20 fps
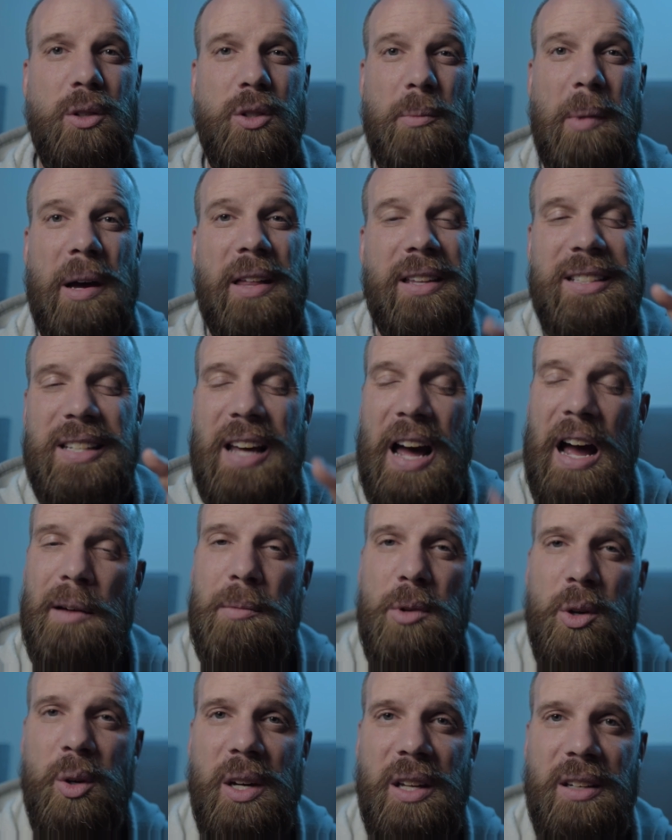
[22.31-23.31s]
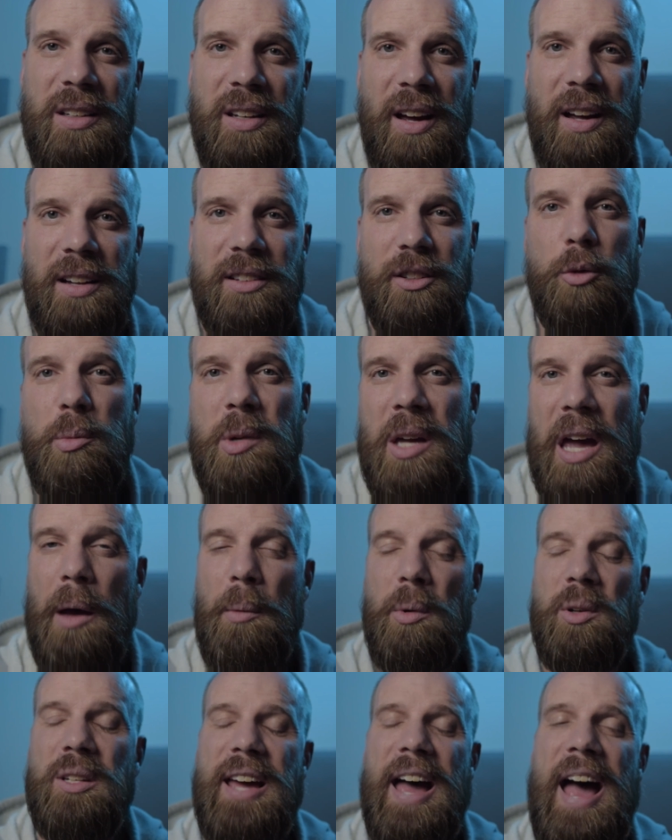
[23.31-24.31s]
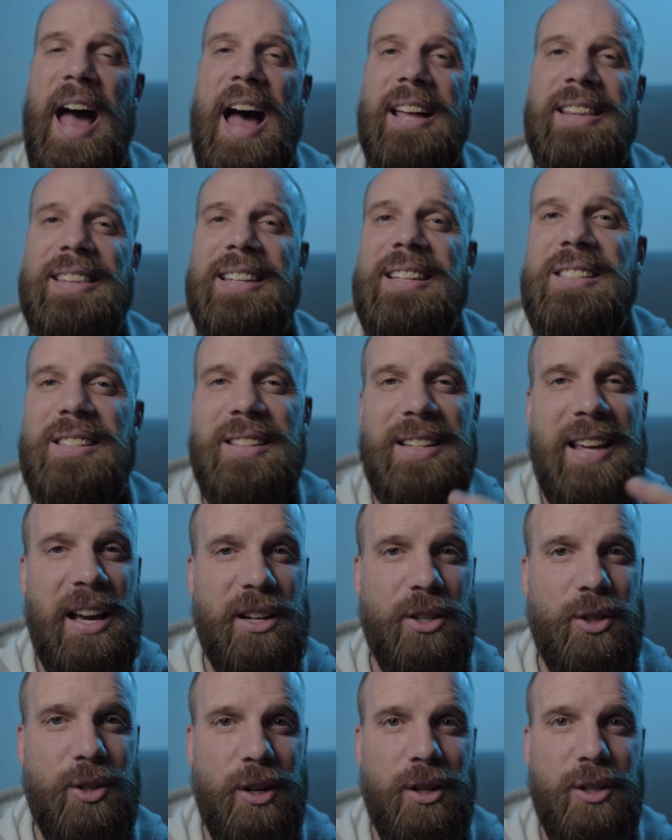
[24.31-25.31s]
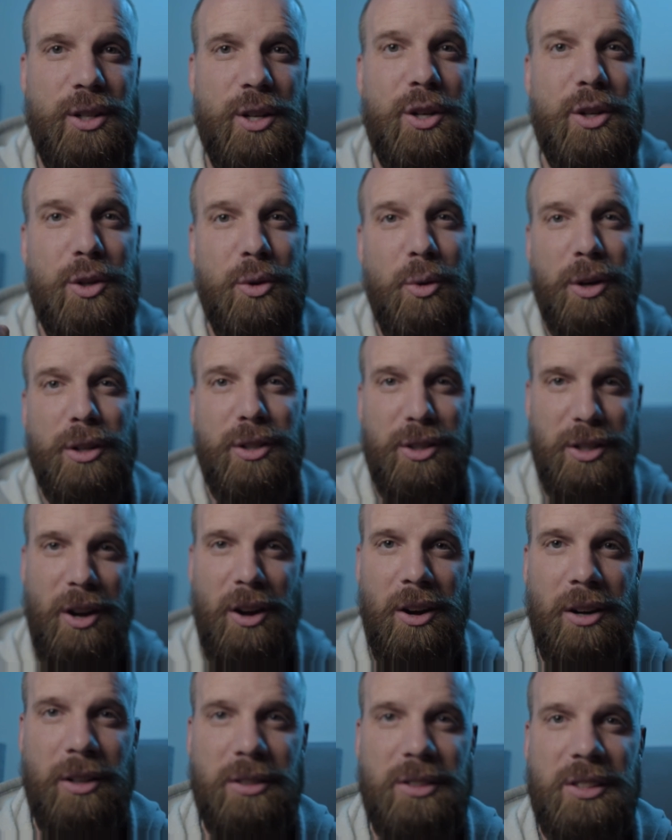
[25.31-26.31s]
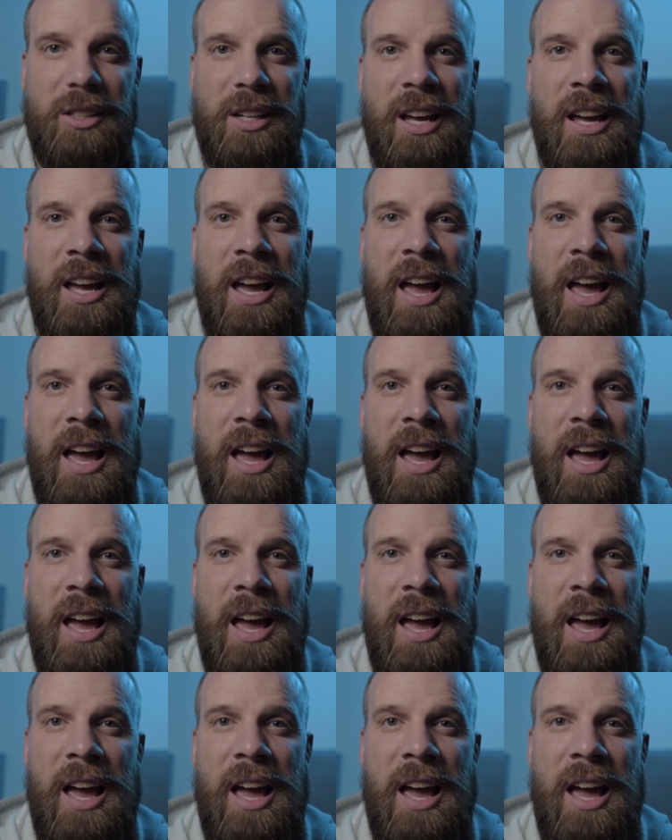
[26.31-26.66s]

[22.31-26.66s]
So by the time you get done, you'll be able to add this texture to your songs